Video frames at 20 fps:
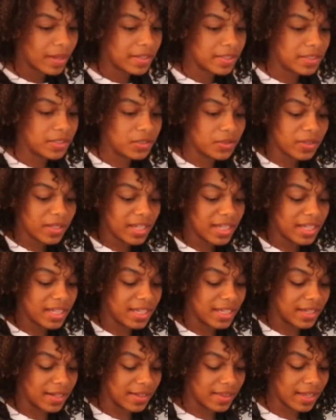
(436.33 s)
Did you like
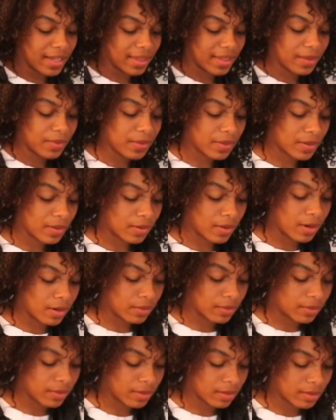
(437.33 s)
hear that? That was
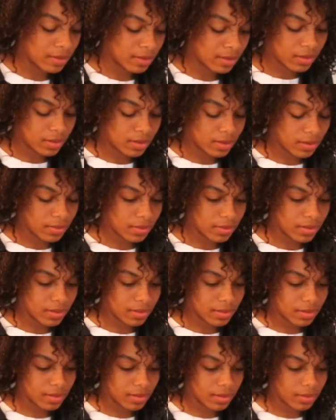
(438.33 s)
gross. That
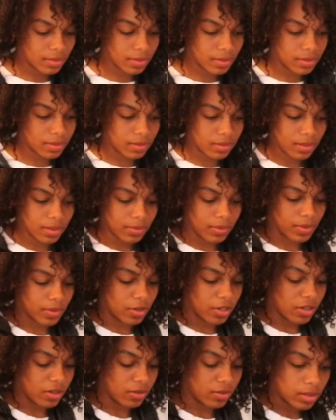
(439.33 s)
was
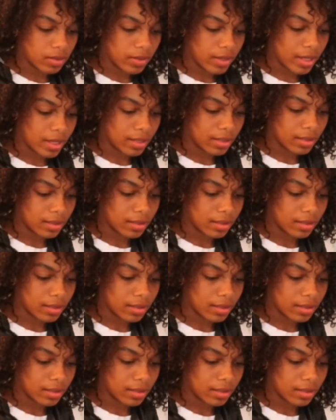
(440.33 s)
gross. Okay.